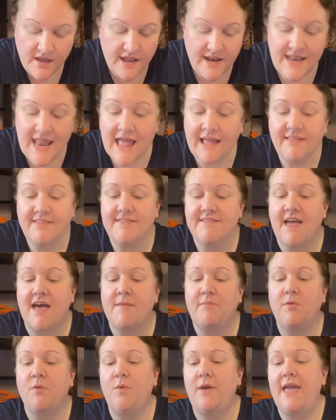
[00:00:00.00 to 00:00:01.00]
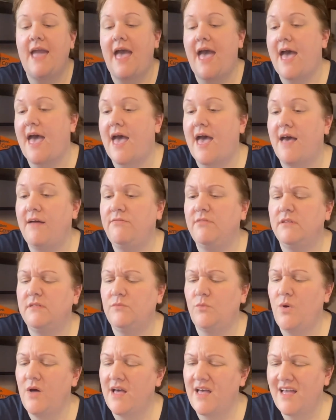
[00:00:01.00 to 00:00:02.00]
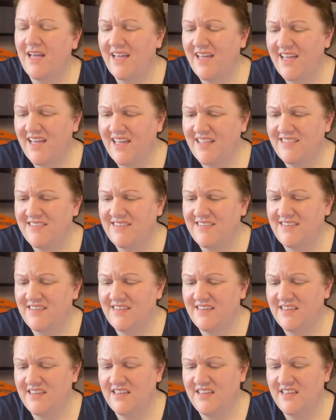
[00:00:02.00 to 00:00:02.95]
Next up, we have, what?